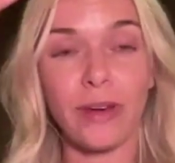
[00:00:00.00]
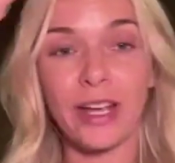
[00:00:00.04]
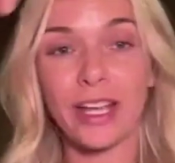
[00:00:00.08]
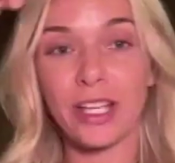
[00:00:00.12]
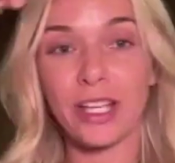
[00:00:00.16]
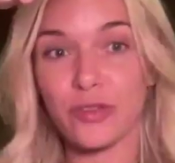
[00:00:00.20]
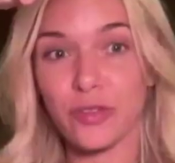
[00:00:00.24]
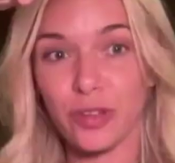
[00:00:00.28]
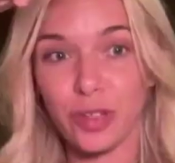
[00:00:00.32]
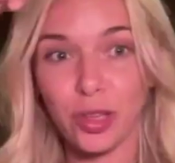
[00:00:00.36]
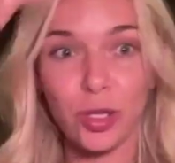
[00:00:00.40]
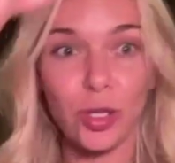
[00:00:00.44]

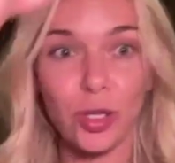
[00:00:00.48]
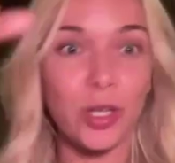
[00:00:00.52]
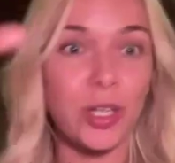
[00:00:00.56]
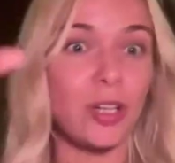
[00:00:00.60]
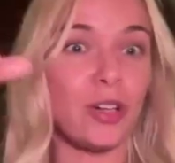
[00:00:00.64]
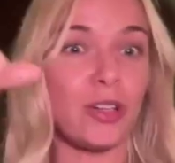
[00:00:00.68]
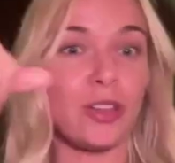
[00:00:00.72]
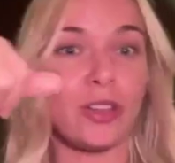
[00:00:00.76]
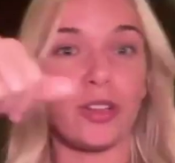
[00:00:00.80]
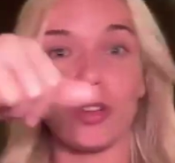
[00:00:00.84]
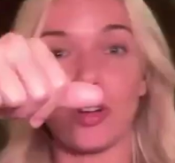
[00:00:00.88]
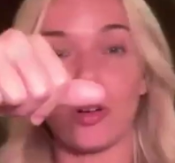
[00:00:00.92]
range for
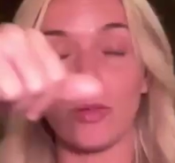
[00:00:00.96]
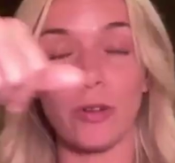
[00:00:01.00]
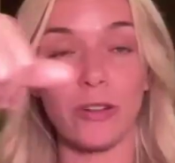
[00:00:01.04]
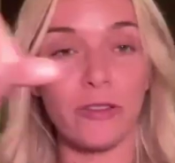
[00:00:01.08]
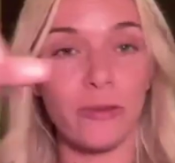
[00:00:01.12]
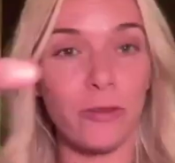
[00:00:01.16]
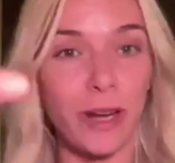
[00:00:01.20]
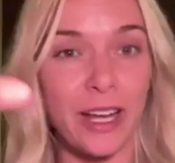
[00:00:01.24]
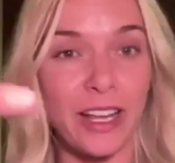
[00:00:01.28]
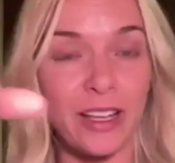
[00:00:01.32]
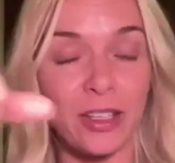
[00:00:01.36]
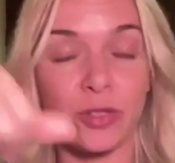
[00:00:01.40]
luteal, the normal
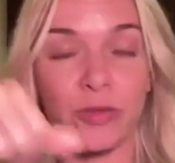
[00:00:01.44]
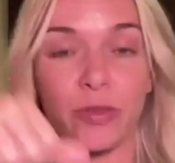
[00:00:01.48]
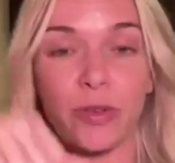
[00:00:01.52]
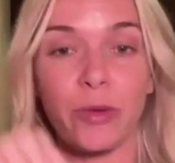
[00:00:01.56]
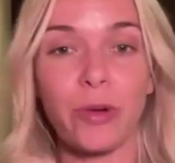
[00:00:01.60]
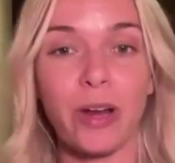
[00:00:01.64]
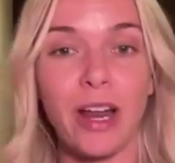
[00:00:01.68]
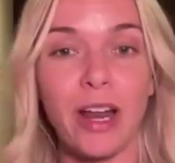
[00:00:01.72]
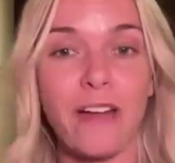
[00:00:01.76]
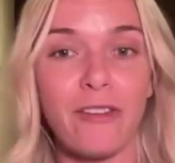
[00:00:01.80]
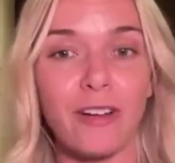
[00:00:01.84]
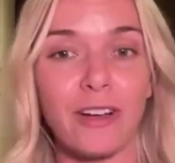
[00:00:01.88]
range
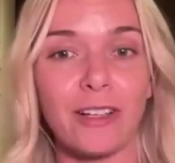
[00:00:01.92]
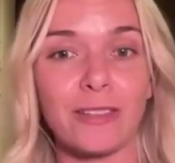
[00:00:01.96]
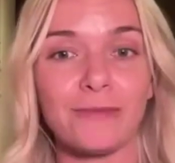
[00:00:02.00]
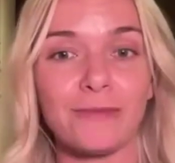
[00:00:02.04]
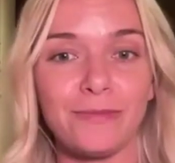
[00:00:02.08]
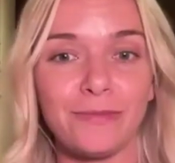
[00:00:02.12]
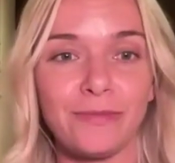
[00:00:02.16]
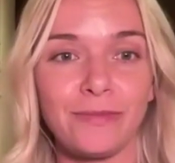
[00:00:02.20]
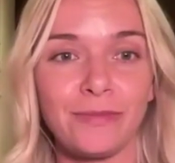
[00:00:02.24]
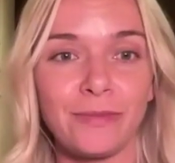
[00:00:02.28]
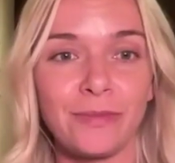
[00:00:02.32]
for whatever.